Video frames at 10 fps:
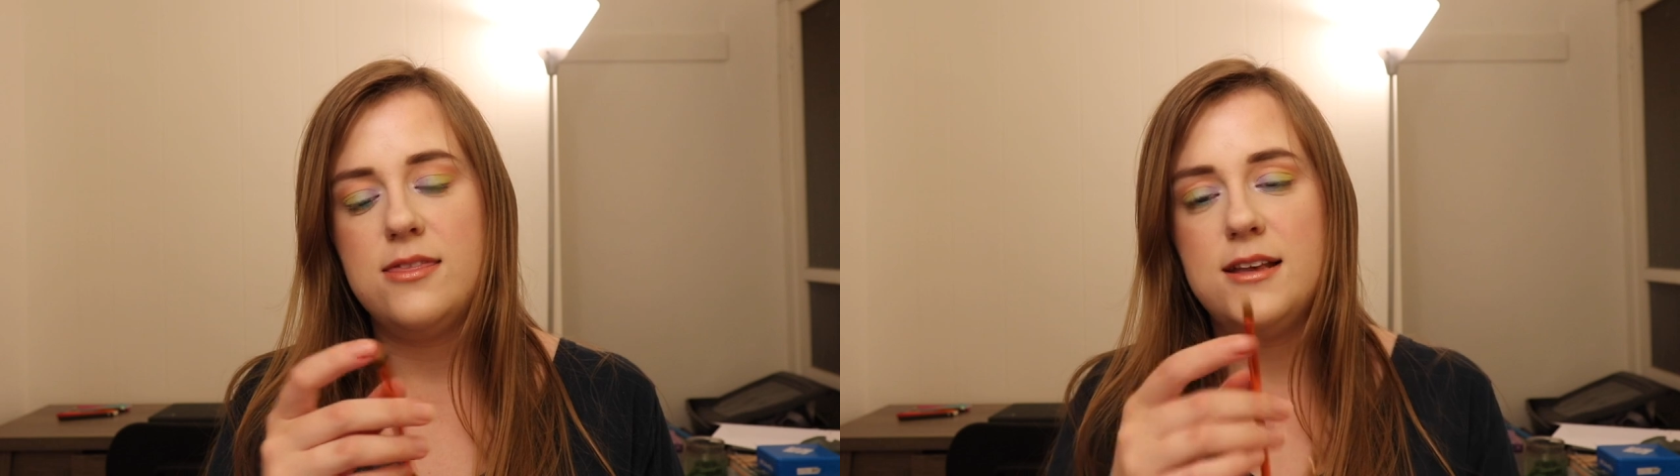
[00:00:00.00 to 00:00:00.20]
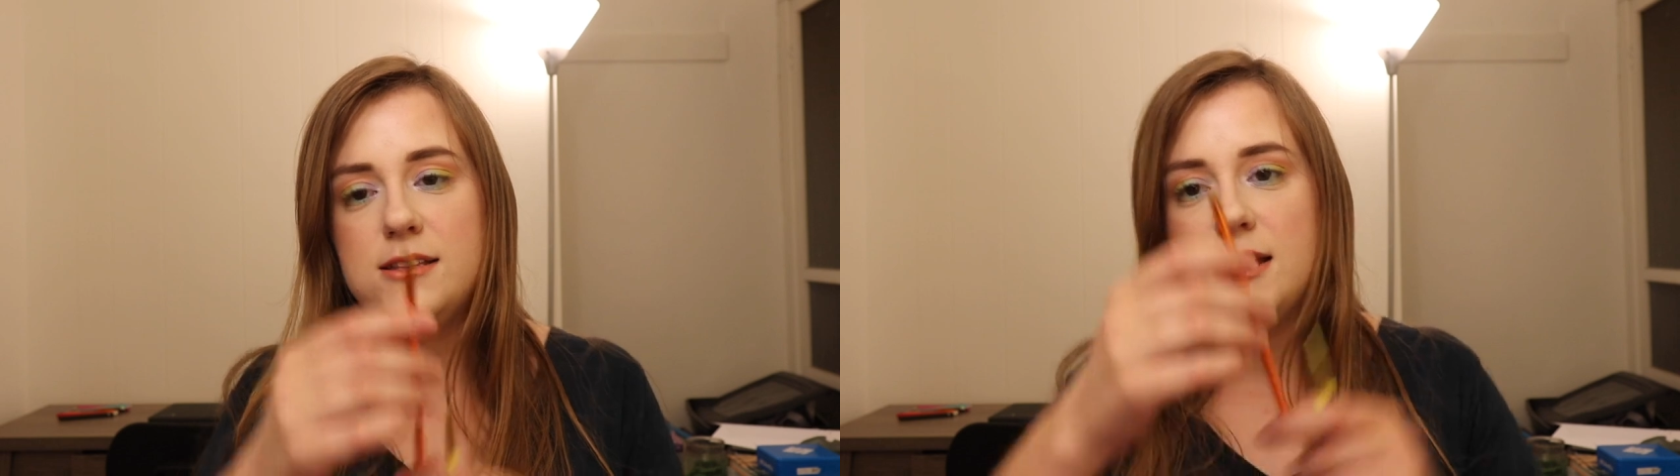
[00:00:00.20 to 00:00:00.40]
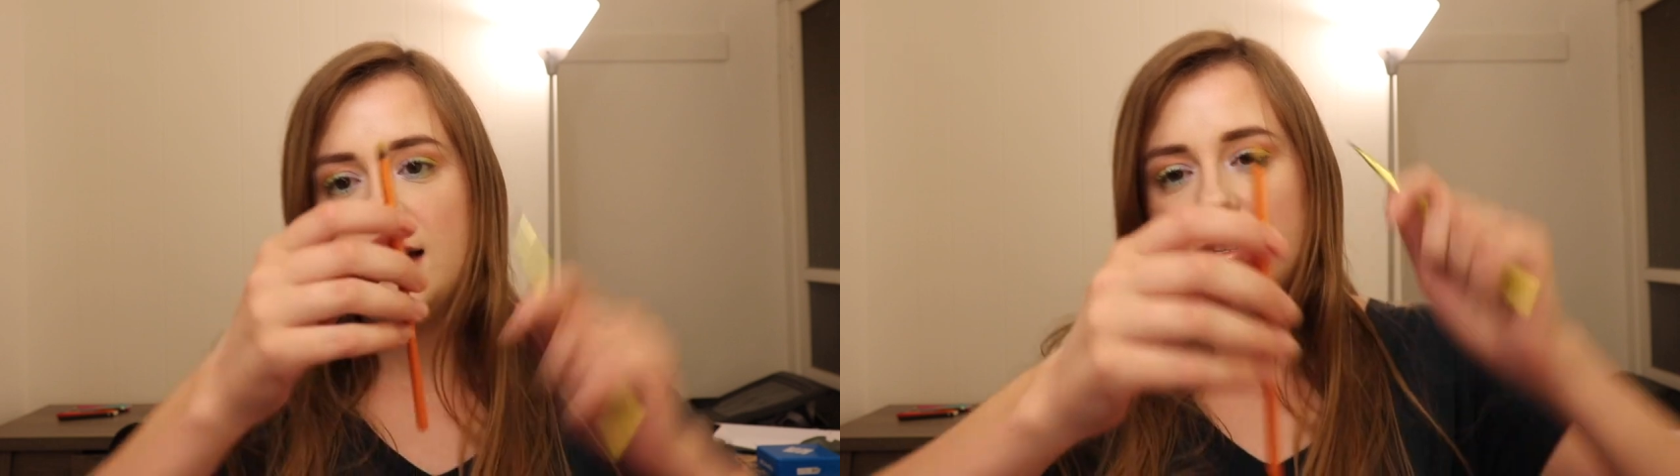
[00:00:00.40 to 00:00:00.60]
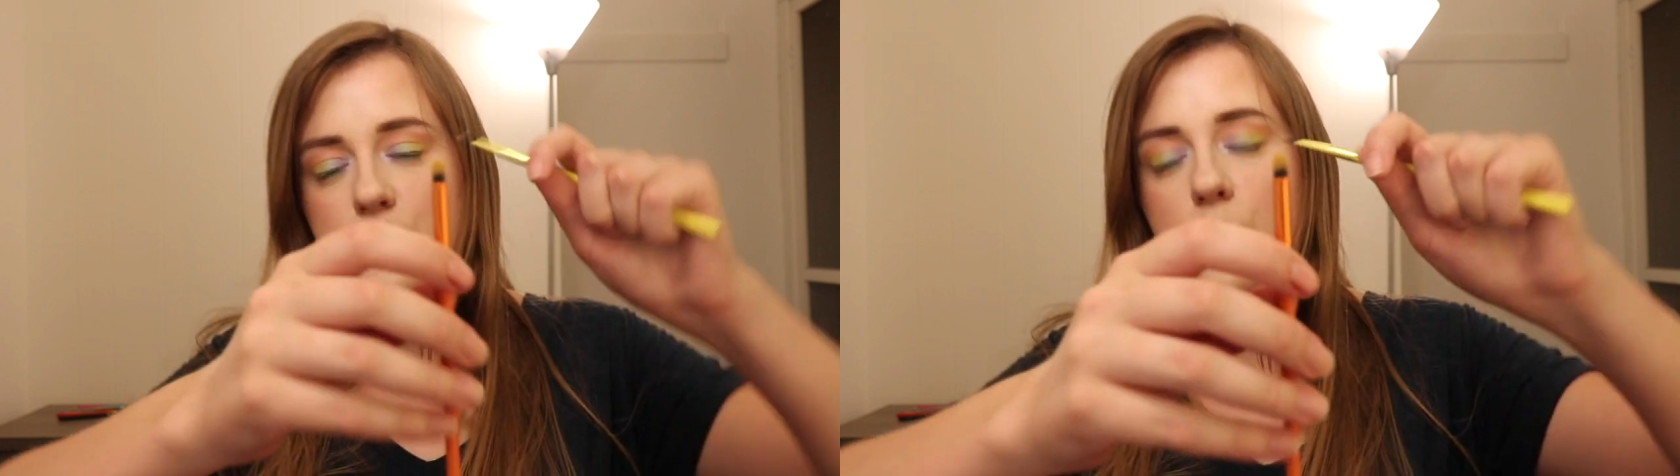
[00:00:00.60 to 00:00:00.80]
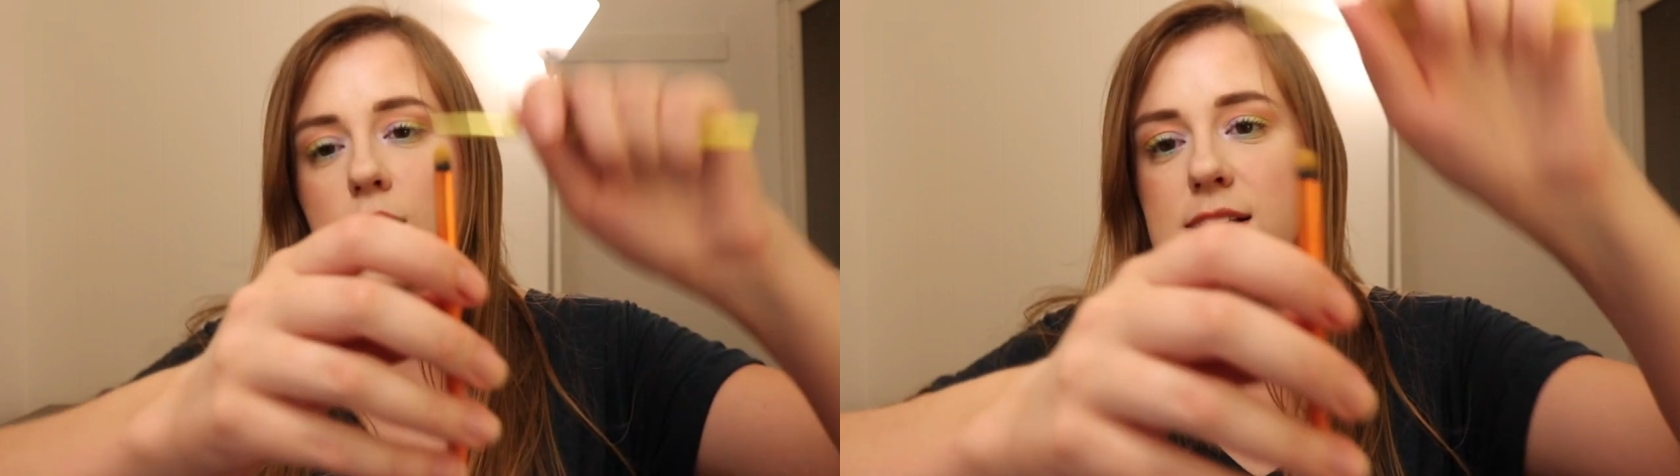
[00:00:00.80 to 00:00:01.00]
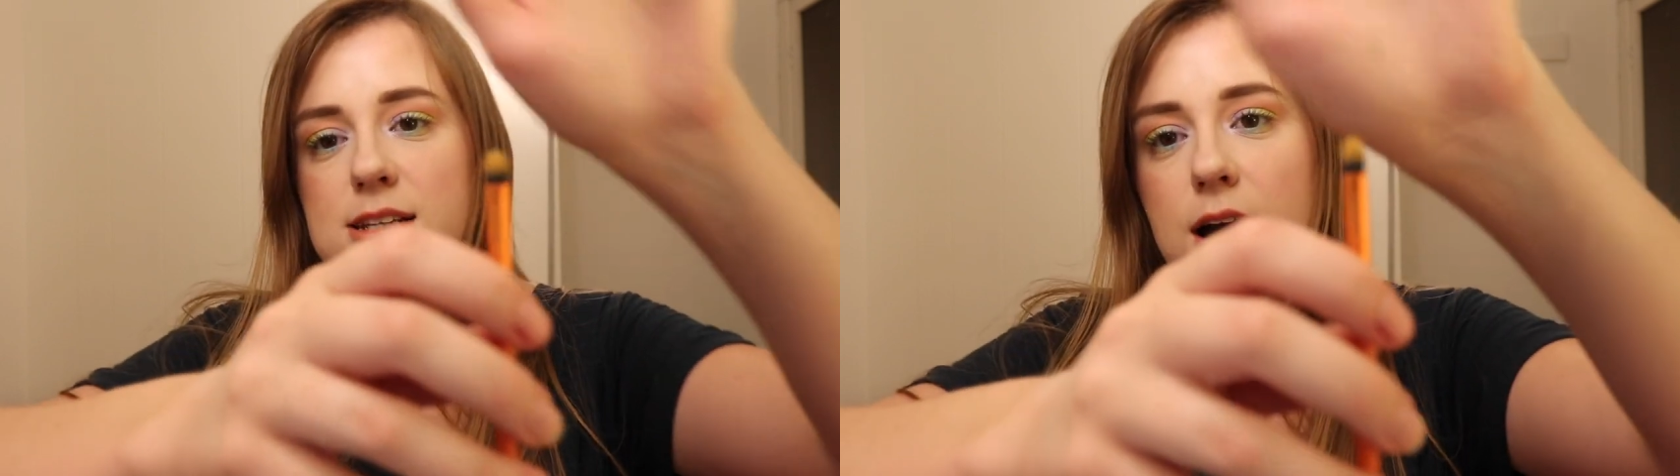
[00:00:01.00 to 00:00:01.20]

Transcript: This has a point